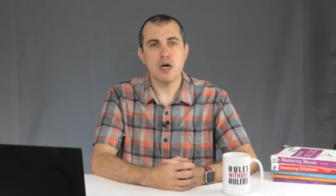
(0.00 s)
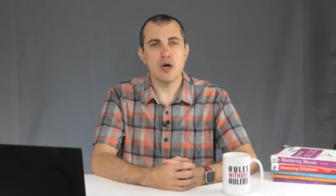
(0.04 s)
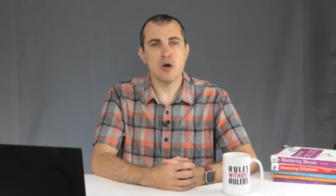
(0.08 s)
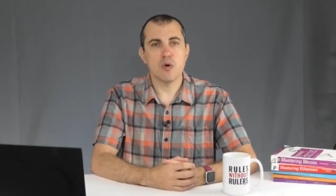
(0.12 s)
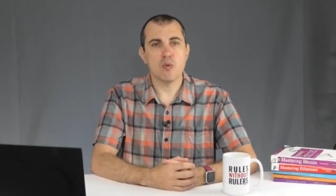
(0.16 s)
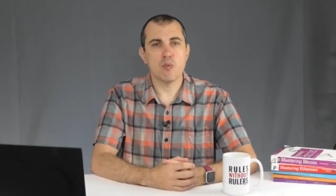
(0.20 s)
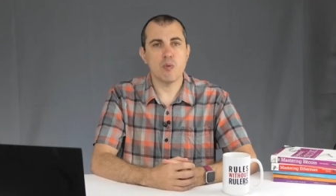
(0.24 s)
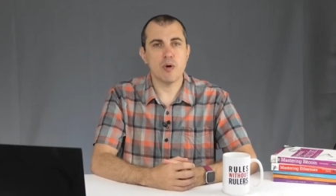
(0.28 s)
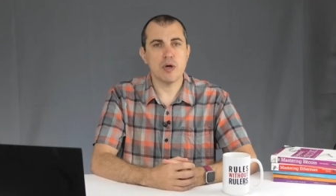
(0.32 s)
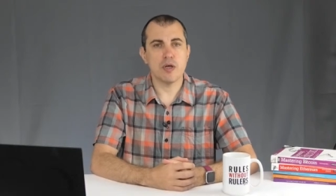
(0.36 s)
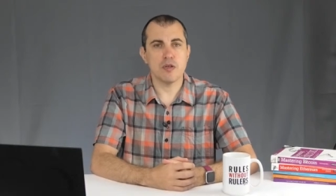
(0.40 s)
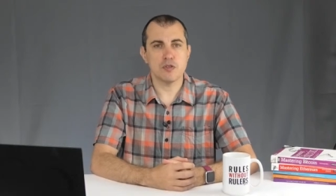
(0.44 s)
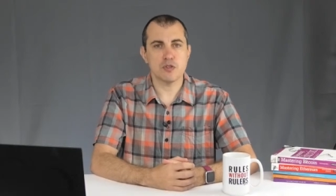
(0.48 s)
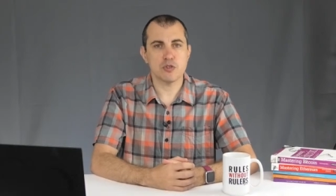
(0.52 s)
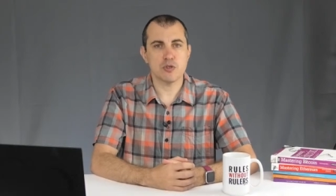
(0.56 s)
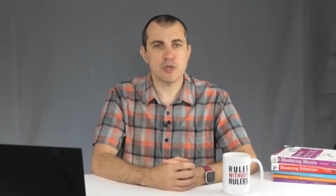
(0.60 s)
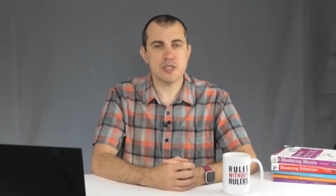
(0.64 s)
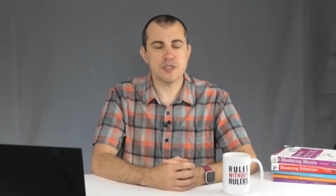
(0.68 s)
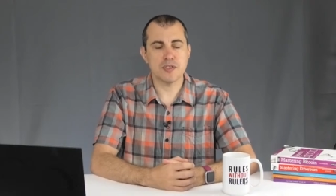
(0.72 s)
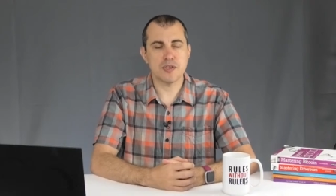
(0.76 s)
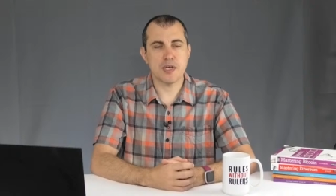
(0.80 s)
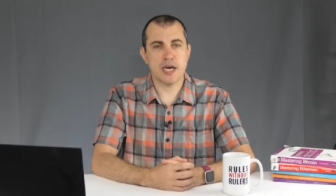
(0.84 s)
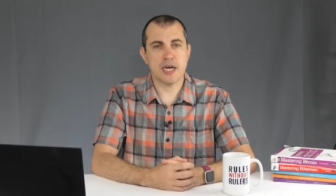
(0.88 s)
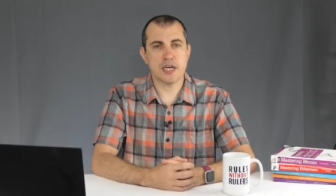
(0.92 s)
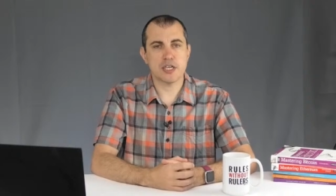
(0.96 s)
with
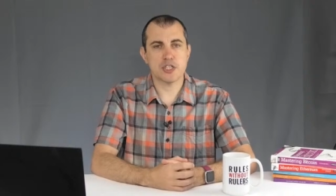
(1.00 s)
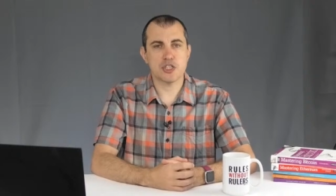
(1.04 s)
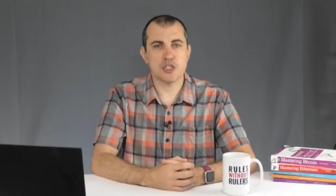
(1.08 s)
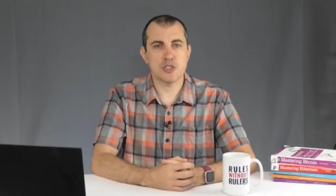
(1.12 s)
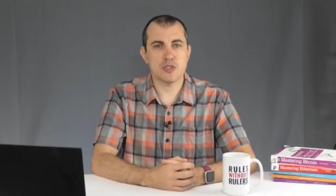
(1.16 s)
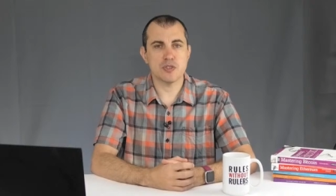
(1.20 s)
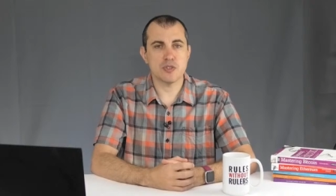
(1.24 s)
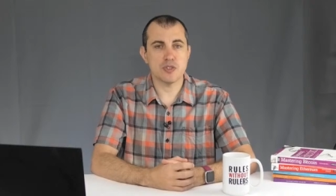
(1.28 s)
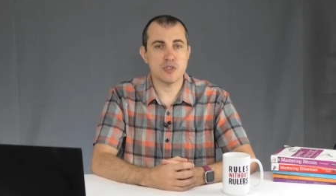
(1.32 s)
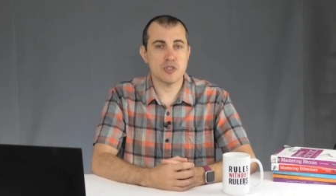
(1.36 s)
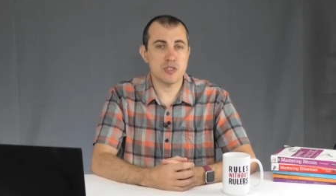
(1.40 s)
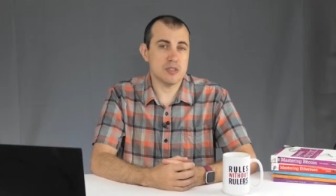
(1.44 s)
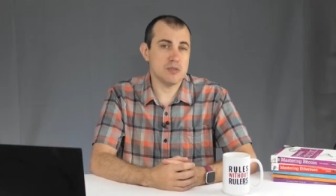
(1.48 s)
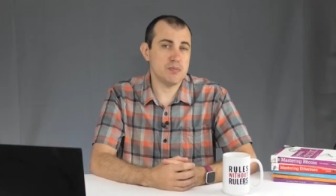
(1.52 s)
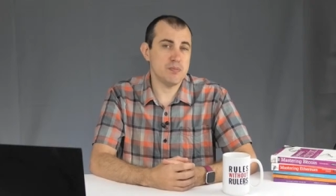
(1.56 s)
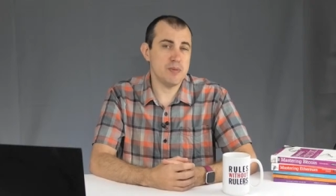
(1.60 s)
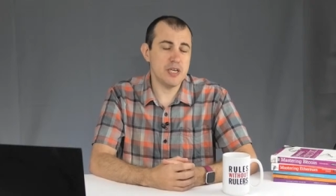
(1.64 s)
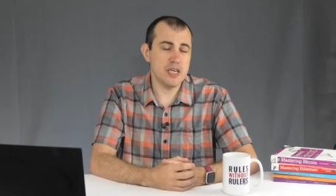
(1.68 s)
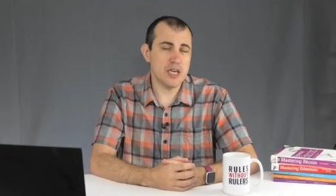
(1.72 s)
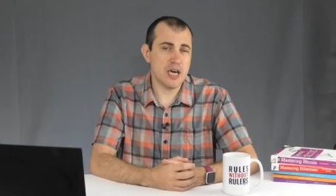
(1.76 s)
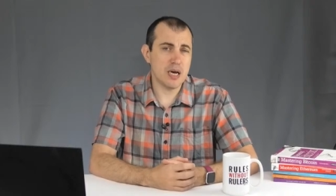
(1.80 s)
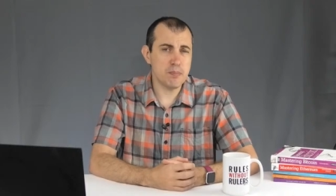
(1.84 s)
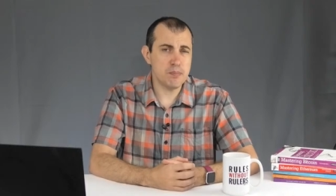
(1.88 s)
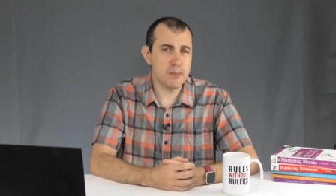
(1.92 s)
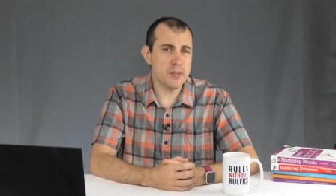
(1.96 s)
transactions that may
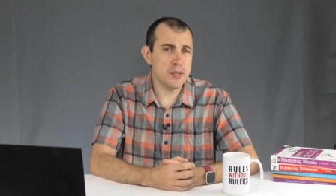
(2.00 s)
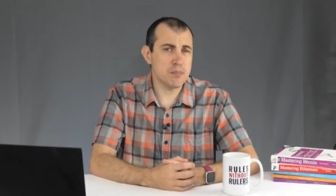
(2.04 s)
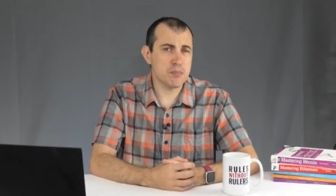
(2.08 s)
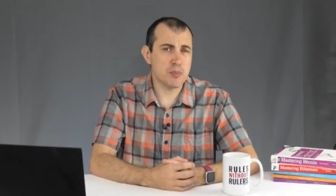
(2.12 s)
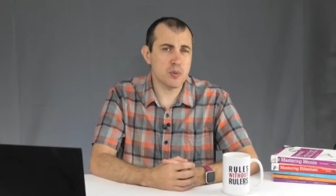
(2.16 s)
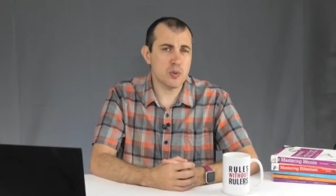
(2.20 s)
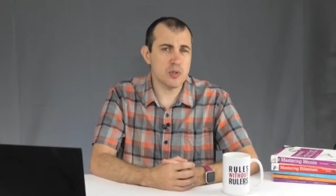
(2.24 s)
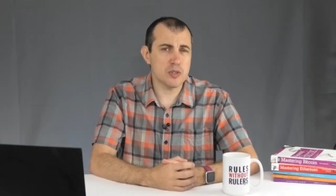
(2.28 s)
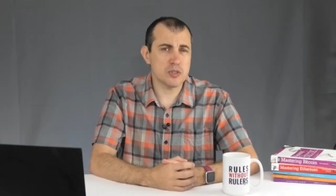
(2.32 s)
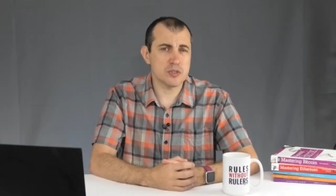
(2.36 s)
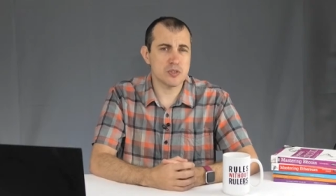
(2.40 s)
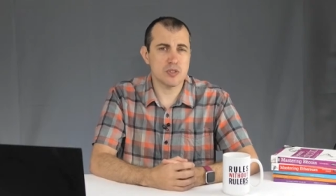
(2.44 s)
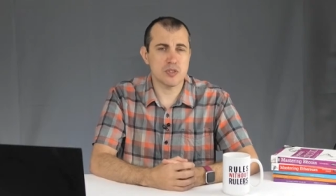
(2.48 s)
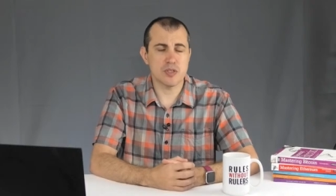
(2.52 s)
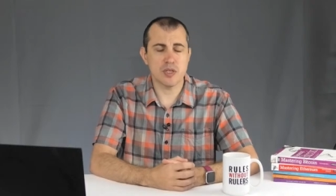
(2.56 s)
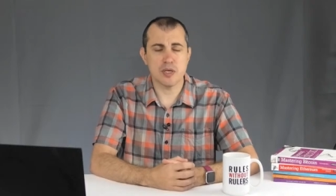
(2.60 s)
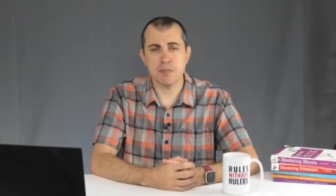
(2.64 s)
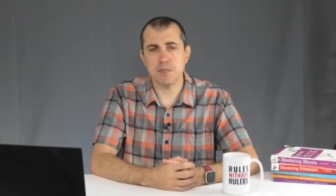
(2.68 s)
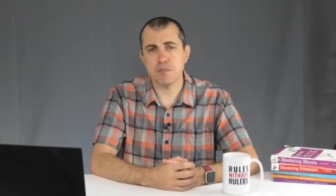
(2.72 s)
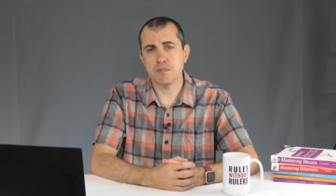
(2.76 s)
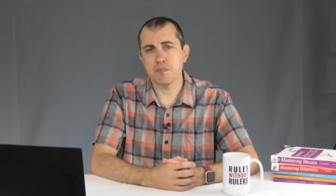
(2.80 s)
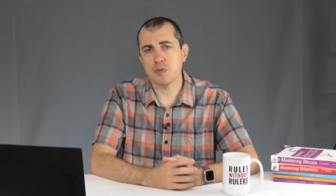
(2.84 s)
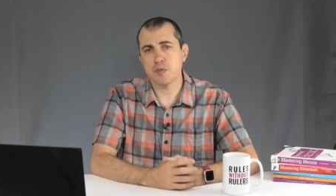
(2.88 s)
not be important to them,